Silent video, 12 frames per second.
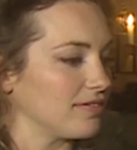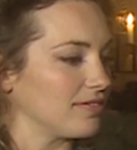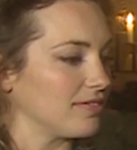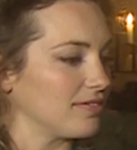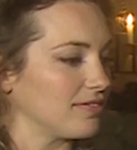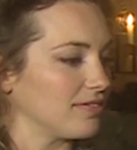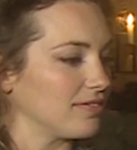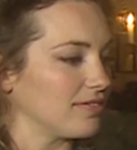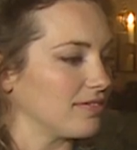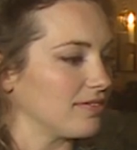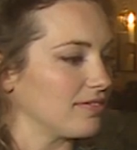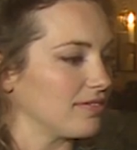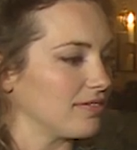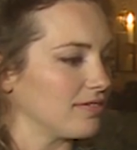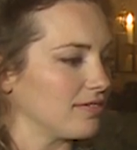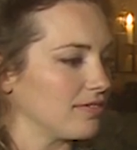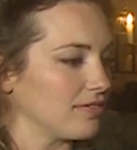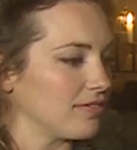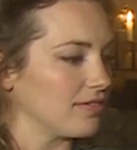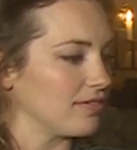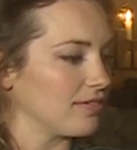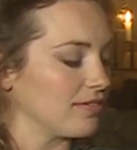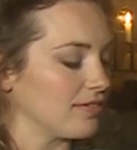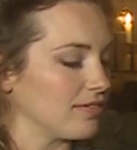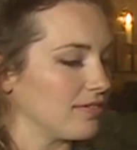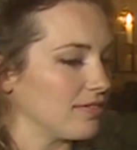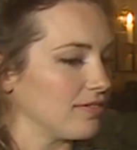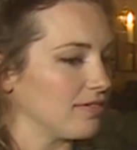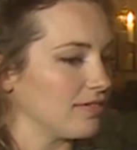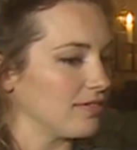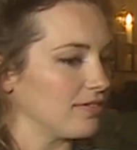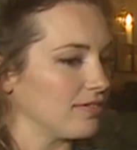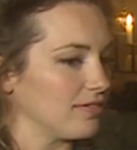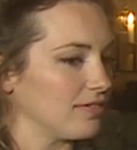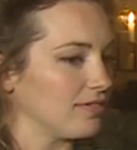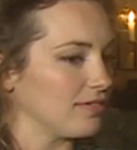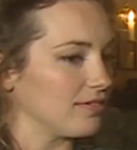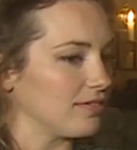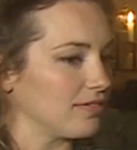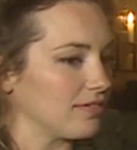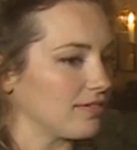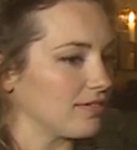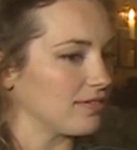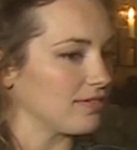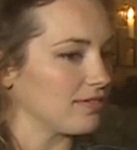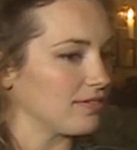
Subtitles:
This person isn't speaking.